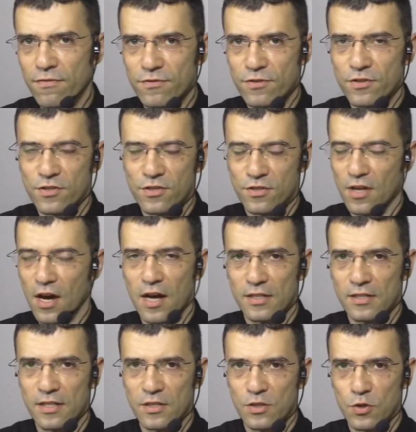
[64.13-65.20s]

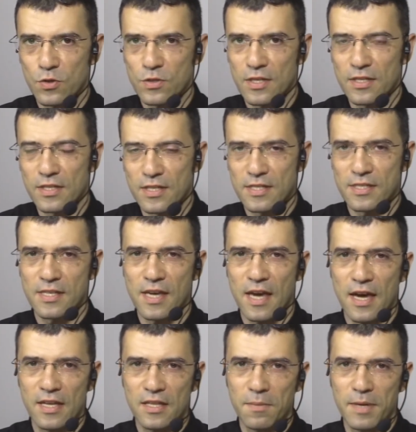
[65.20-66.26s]
started using
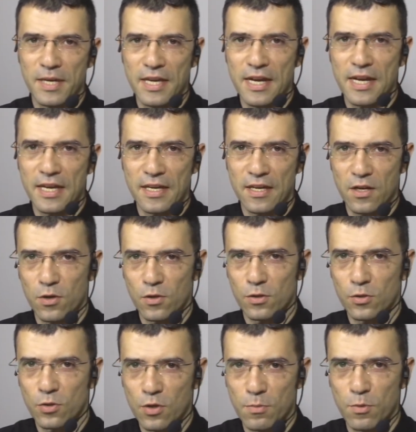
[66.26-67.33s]
TCA at the beginning in order
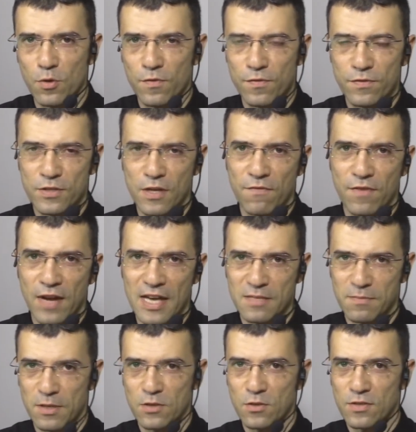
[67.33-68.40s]
to remove
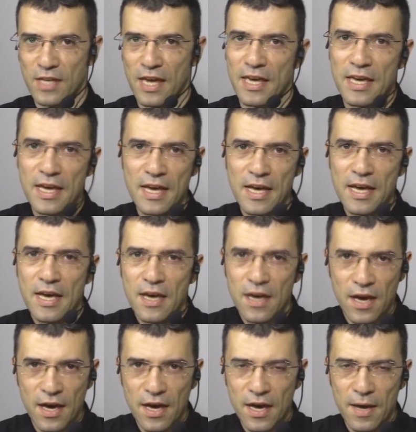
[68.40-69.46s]
xanthelasma. As I say,
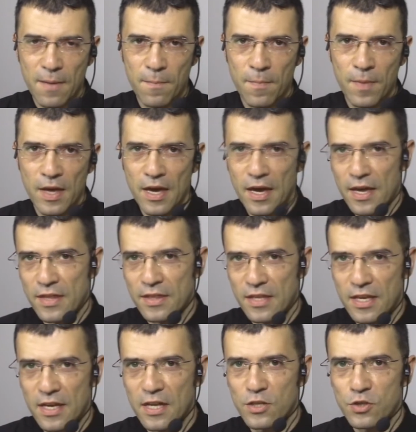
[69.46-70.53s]
in the
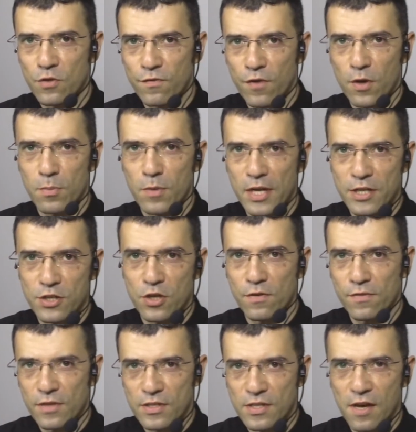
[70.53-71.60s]
initial formulation of
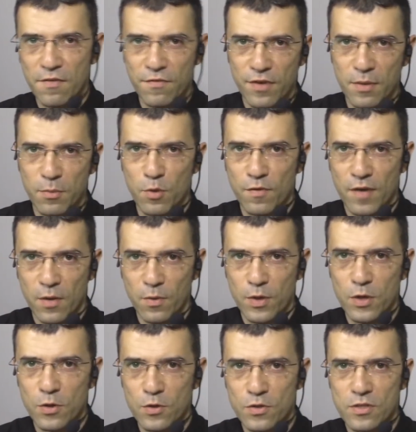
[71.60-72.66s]
the xanth remover, we
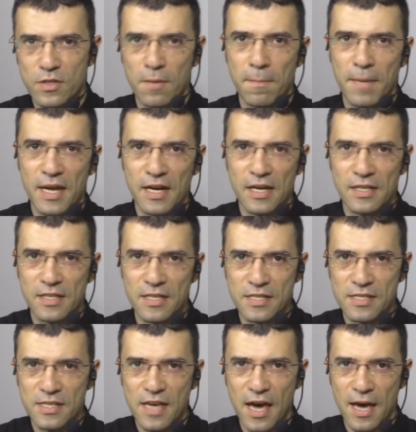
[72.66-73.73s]
used mainly
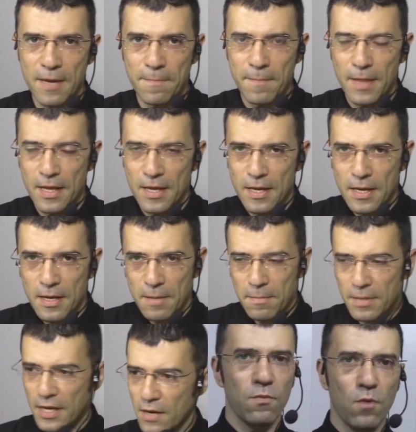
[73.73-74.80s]
TCA. But
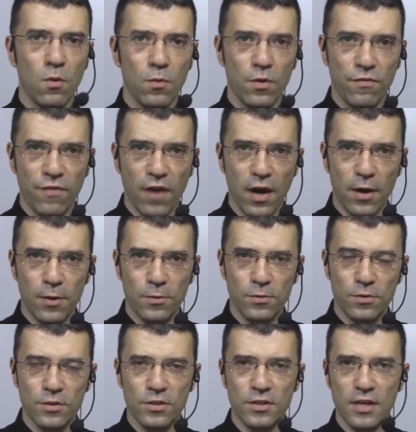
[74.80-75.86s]
then what we
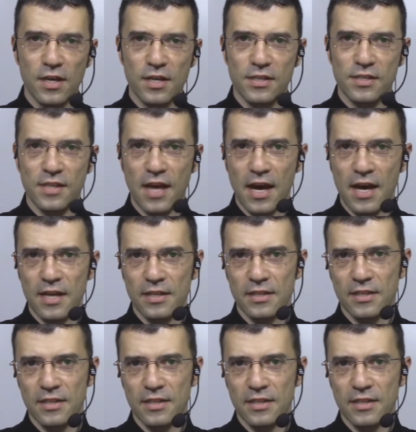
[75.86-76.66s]
found is that